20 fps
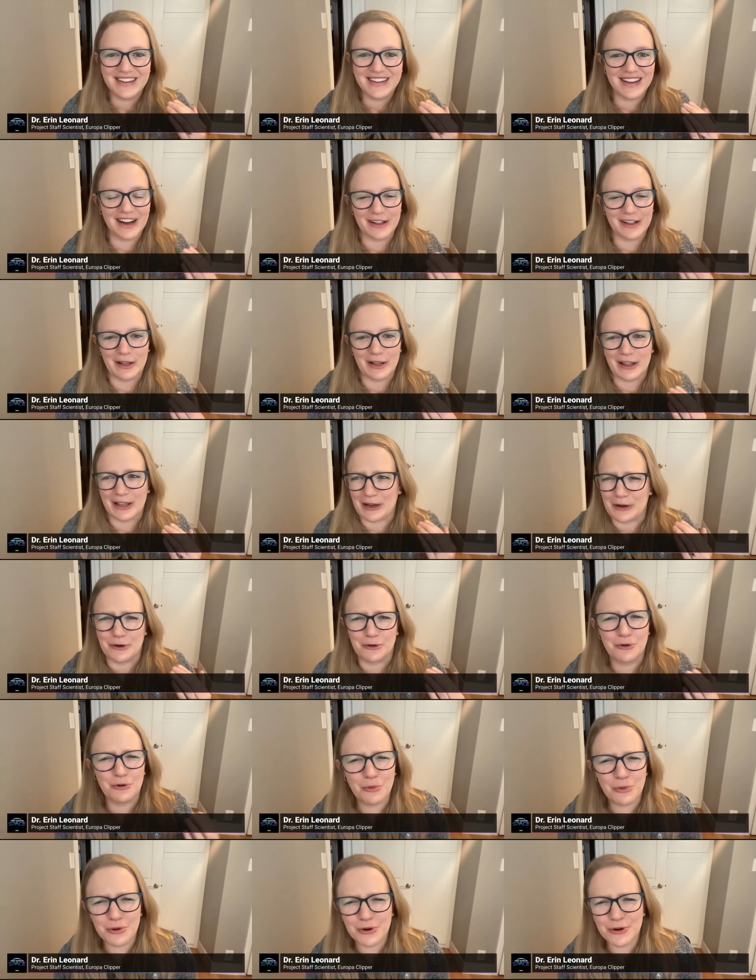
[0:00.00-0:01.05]
a
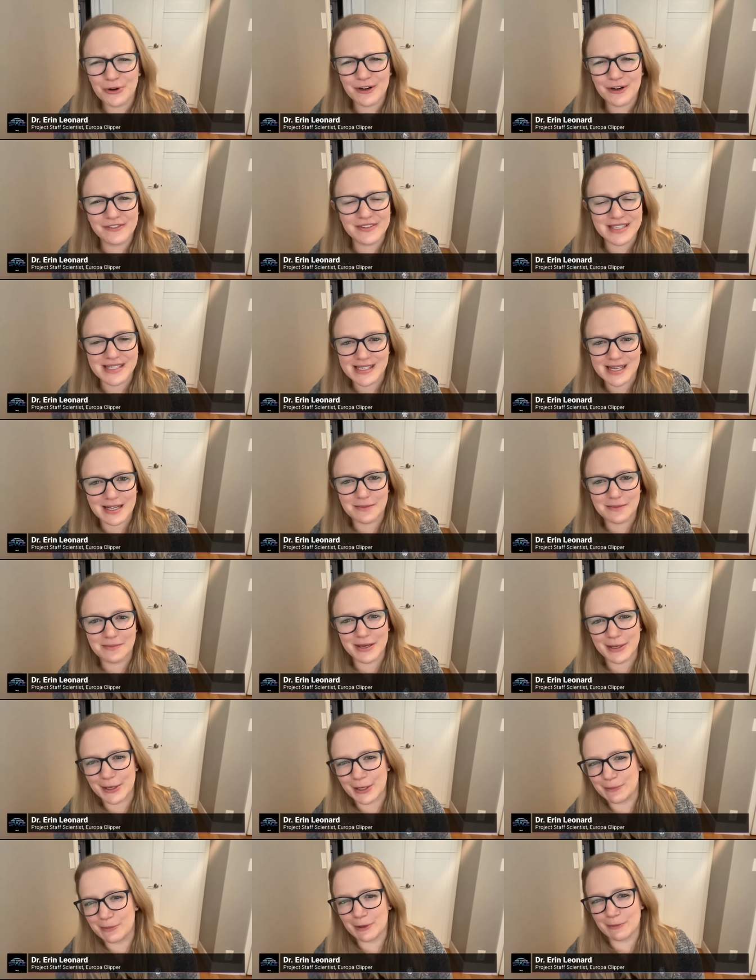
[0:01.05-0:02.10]
quarter of a
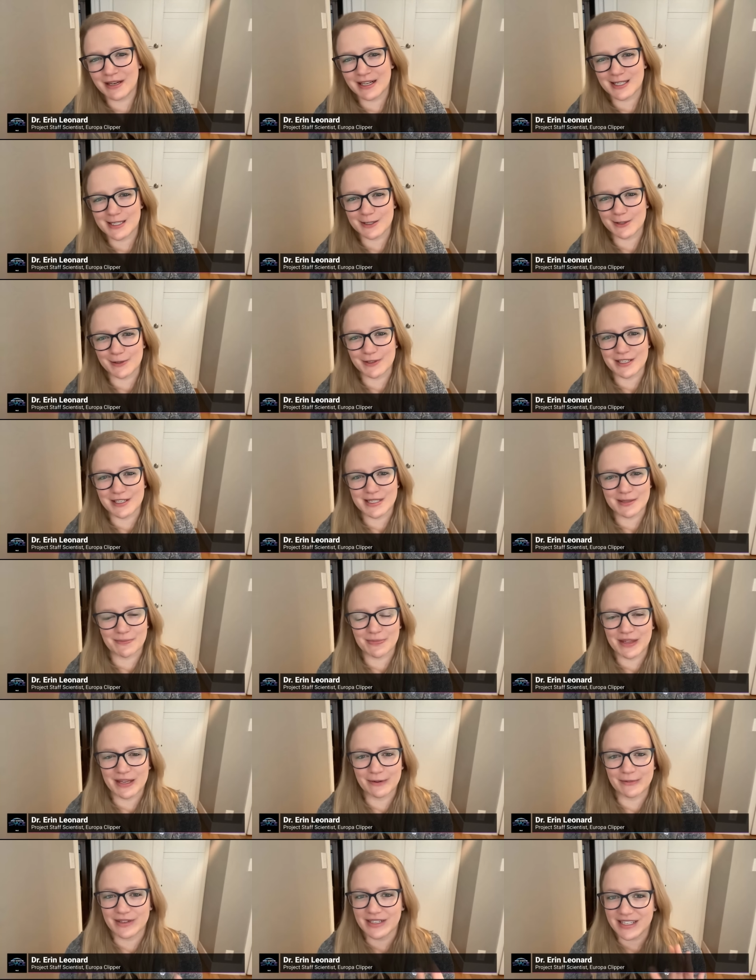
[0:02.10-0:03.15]
centimeter per pixel or
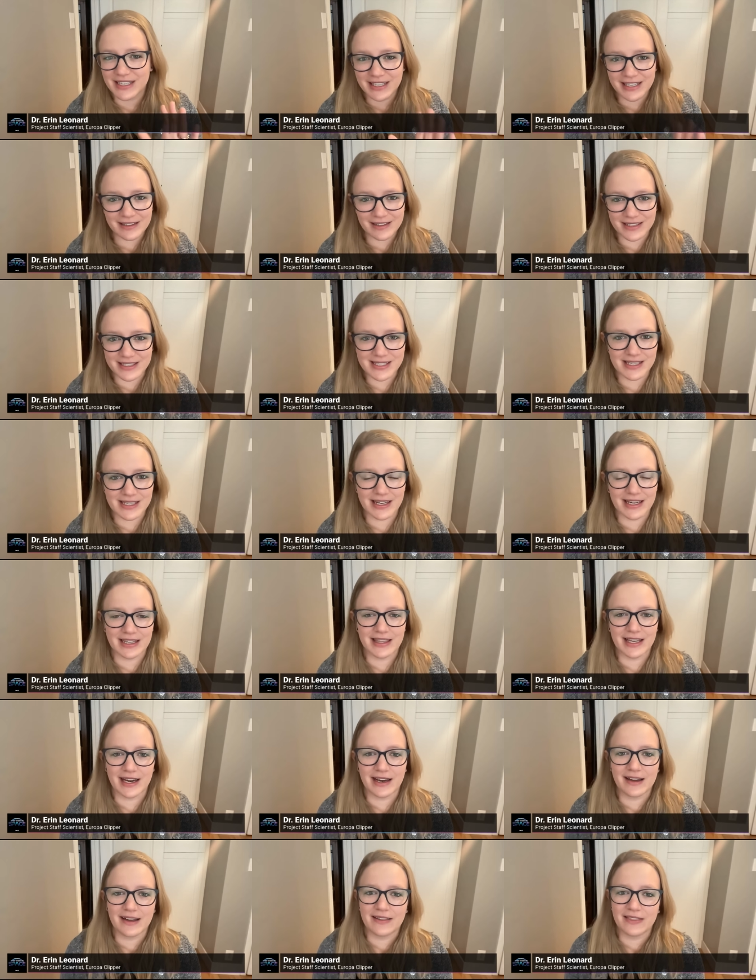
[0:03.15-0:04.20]
something ridiculous like
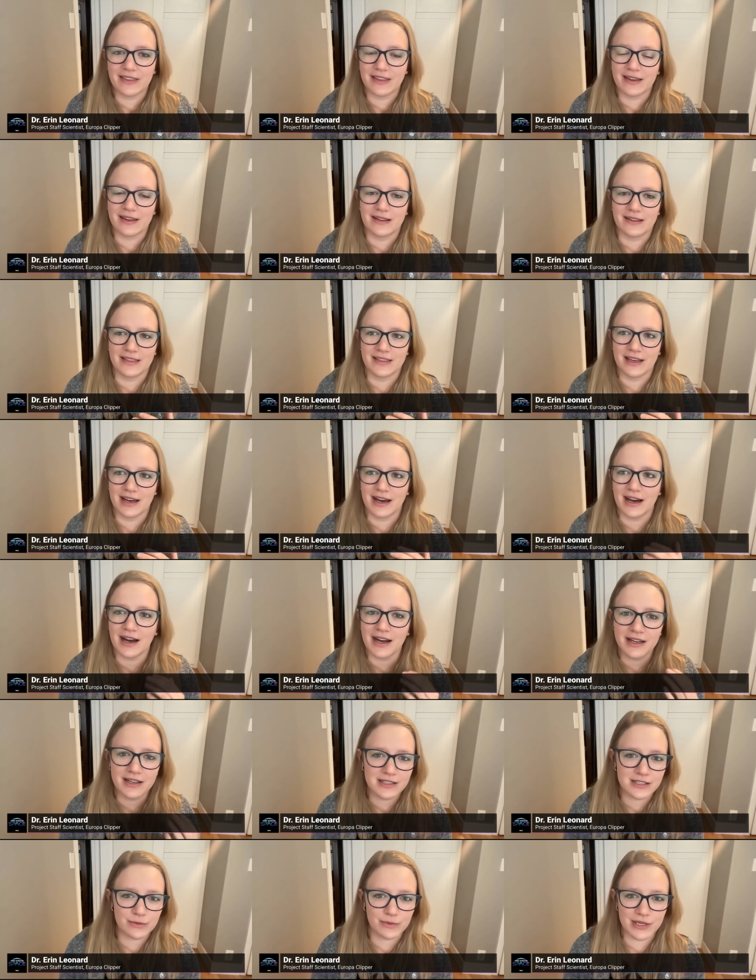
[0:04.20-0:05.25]
that. The
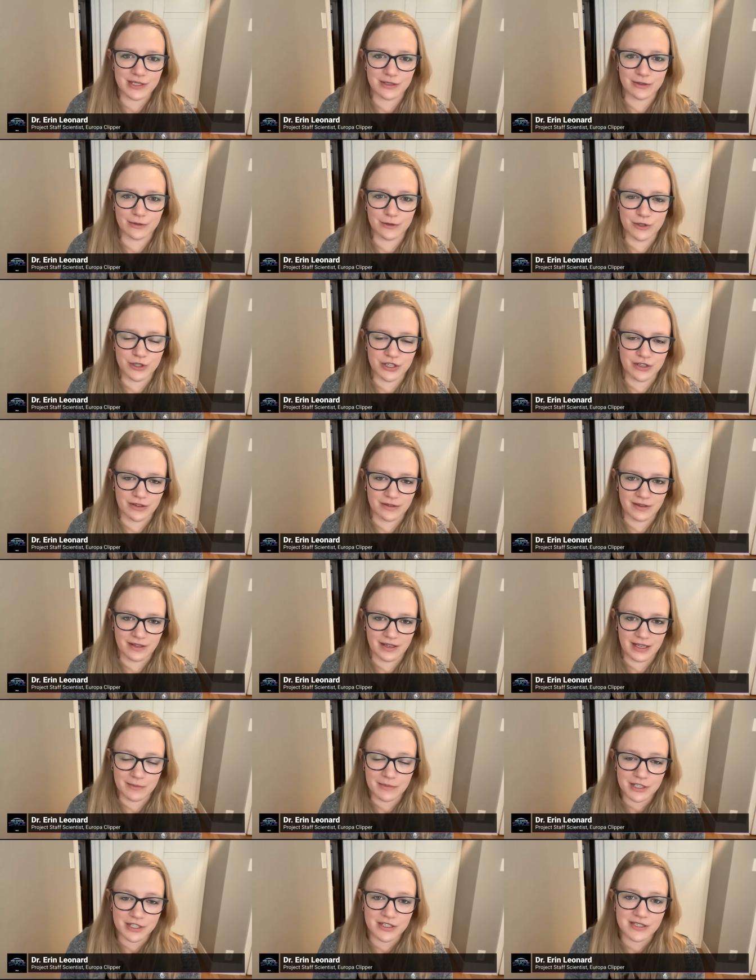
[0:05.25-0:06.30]
highest resolution
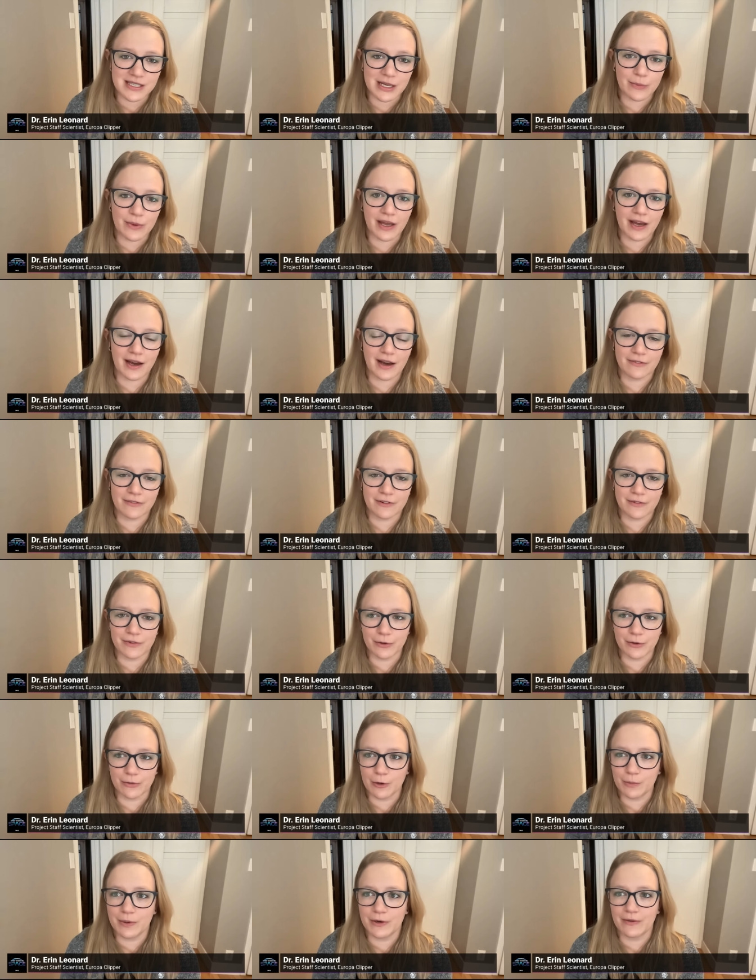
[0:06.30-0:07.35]
images that we have of
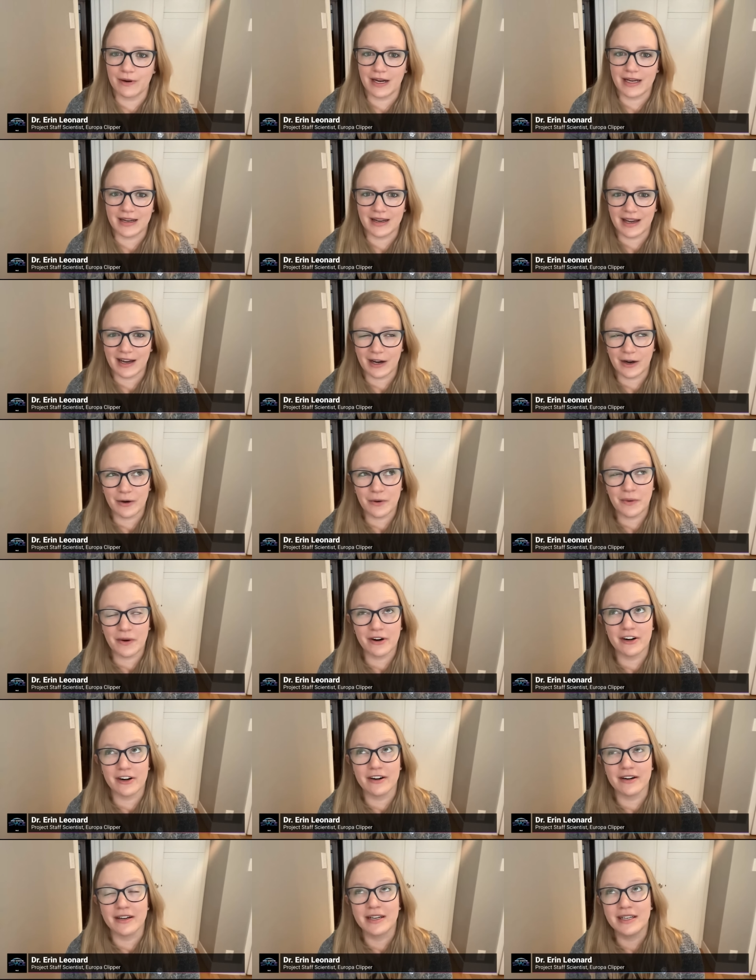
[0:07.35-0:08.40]
Europa right now
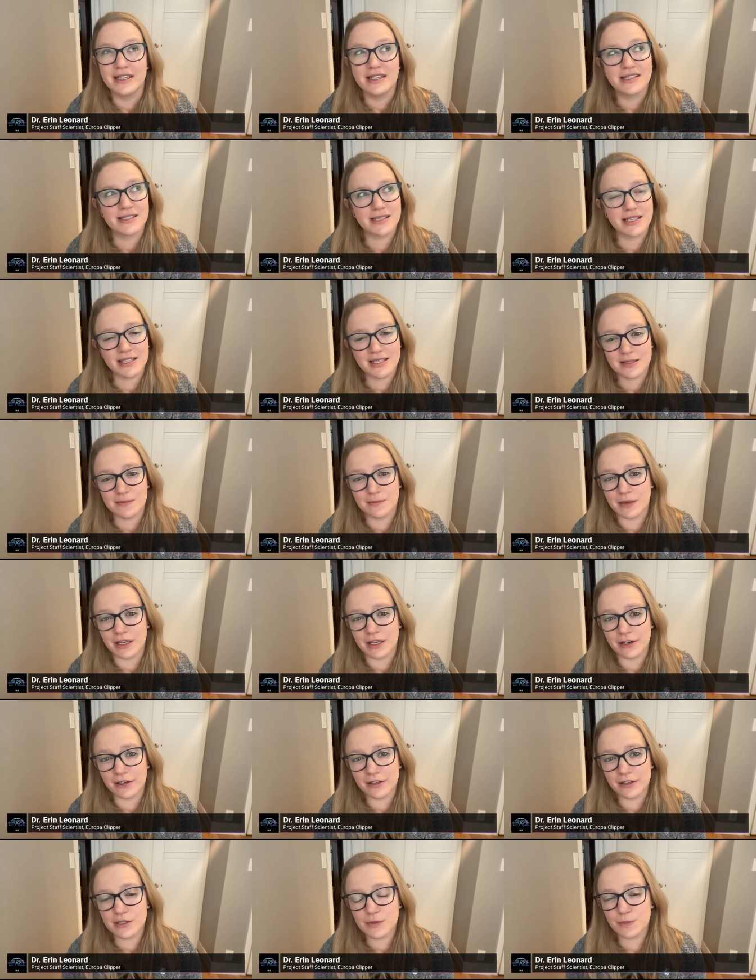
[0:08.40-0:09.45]
are 6
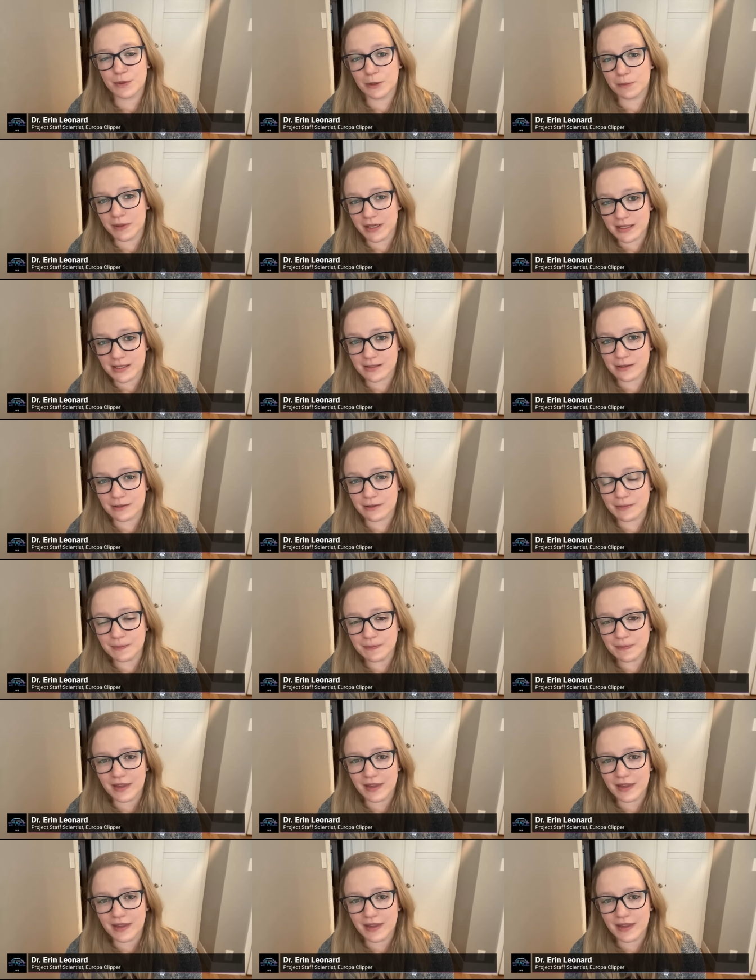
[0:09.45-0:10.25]
meters per pixel.